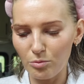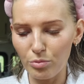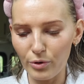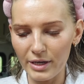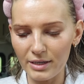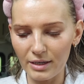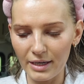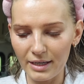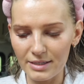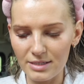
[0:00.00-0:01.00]
Boi-ing
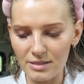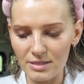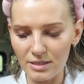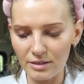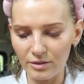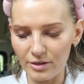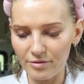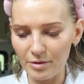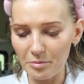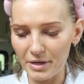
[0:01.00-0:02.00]
Cakeless Concealer
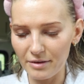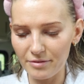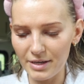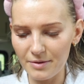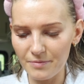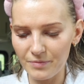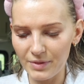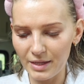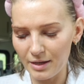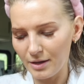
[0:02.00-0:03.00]
from Benefit.
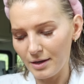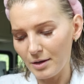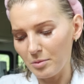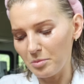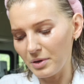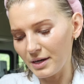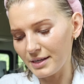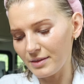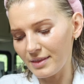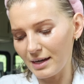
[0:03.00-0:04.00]

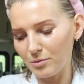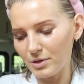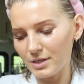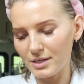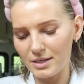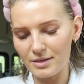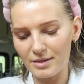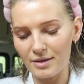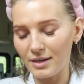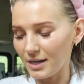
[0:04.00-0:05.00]
But that one,
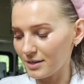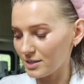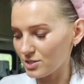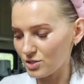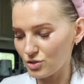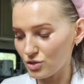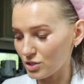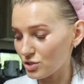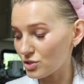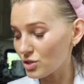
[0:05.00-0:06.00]
again, it's,
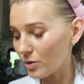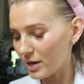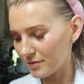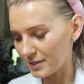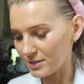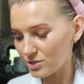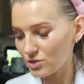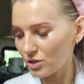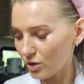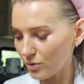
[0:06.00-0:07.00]
it's so heavy. It's
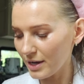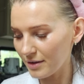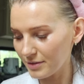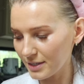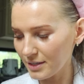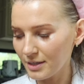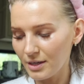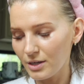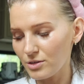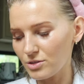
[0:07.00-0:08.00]
so heavy.
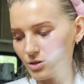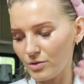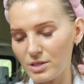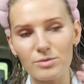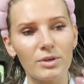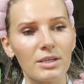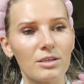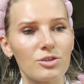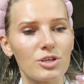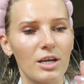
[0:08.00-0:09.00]
So this one in
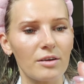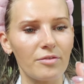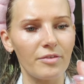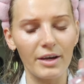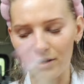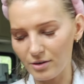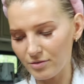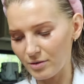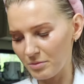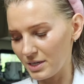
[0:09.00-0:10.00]
shade Fair
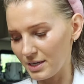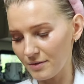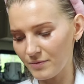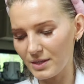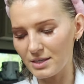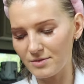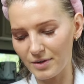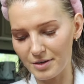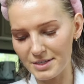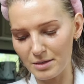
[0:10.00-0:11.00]
for me is
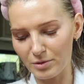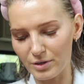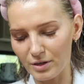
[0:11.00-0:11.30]
very similar